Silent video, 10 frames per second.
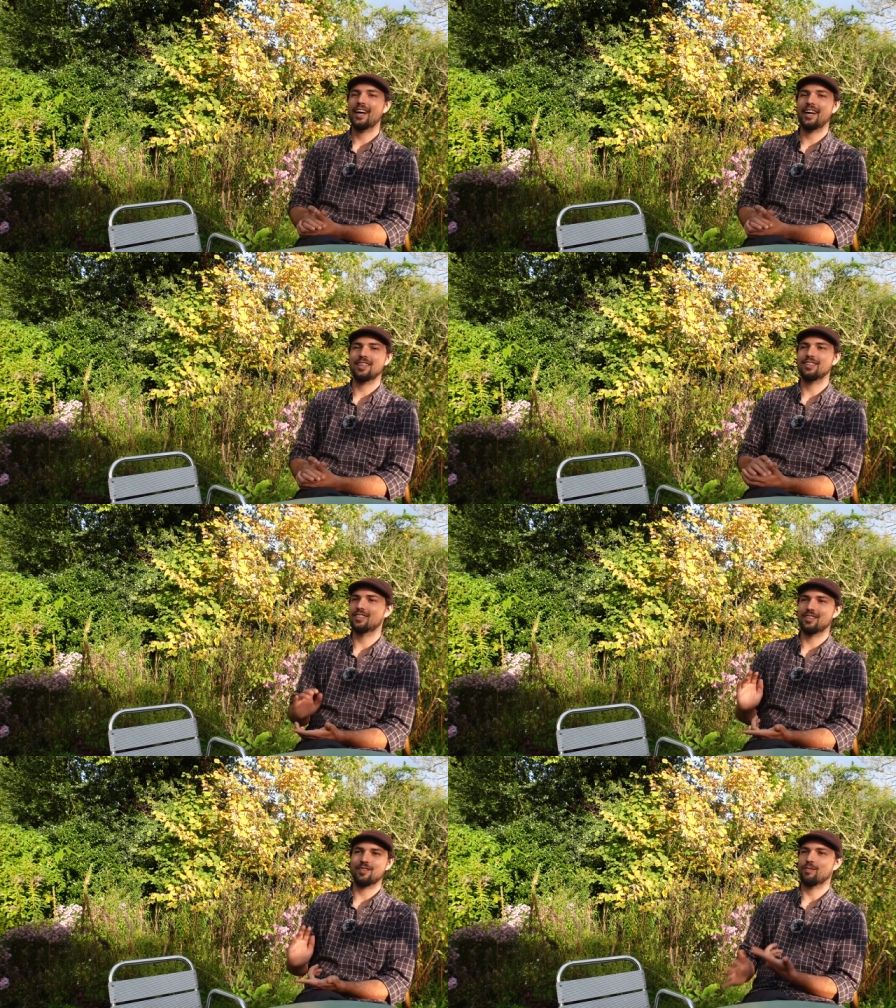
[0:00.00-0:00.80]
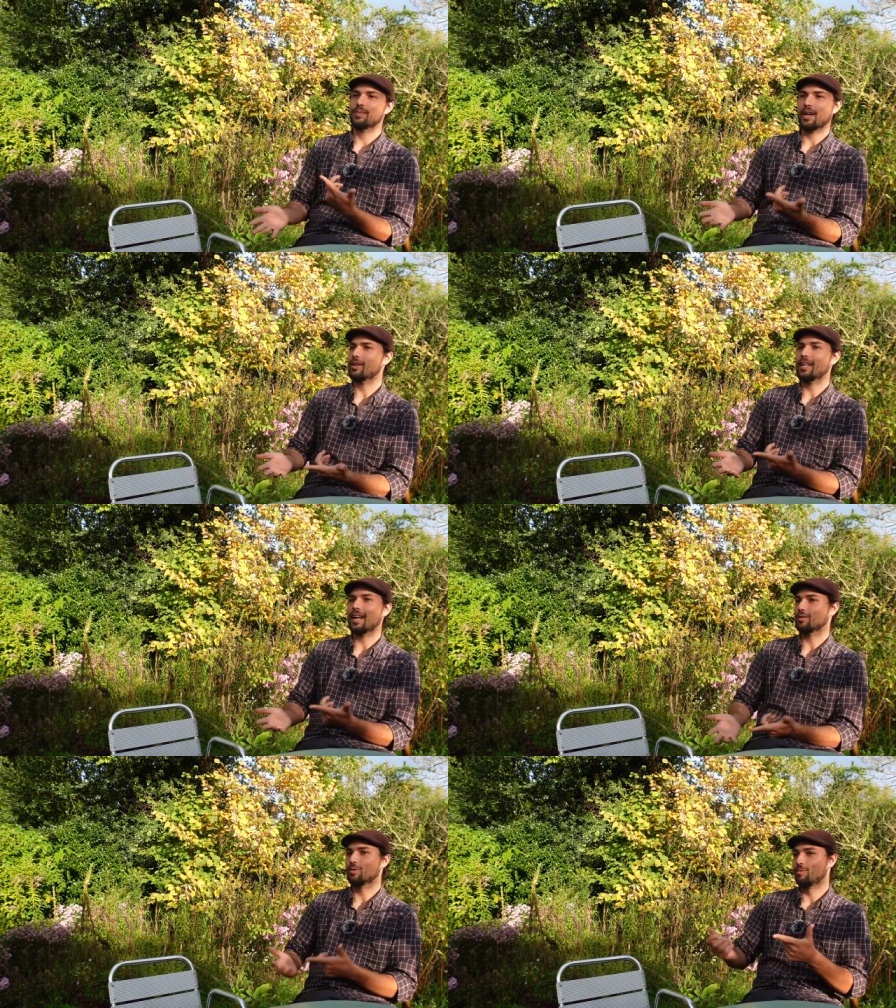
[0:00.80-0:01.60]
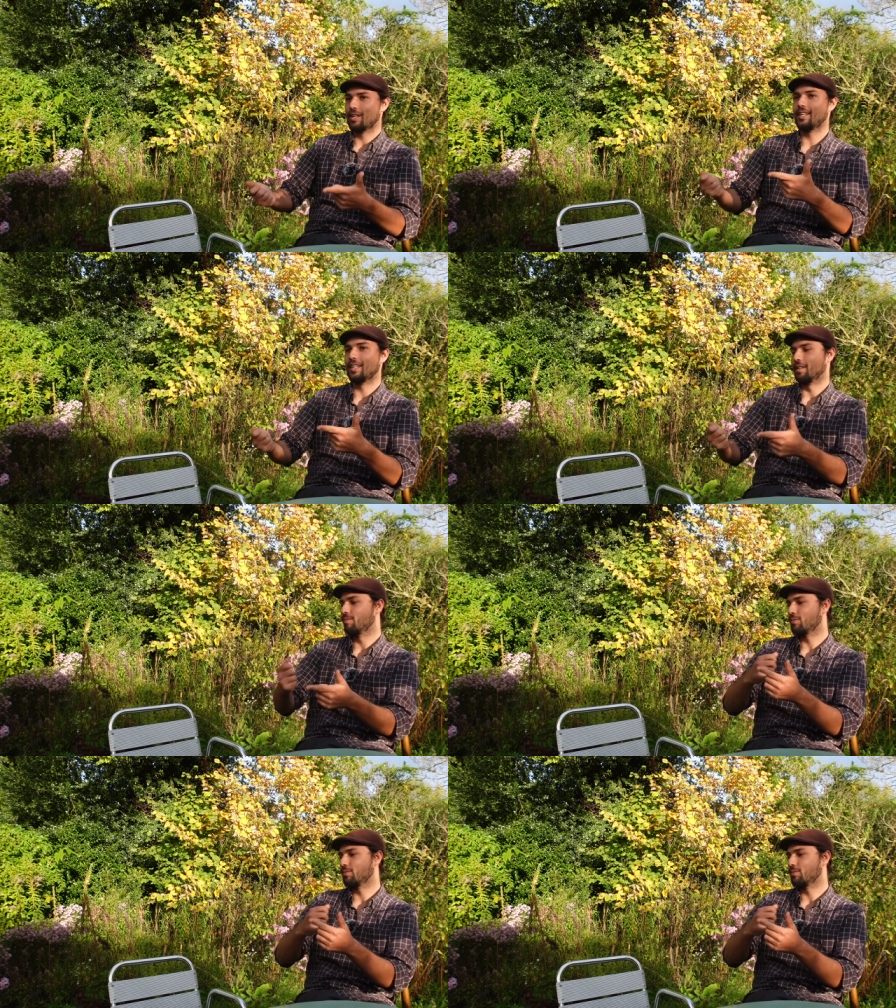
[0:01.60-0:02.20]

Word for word: and how could they add to really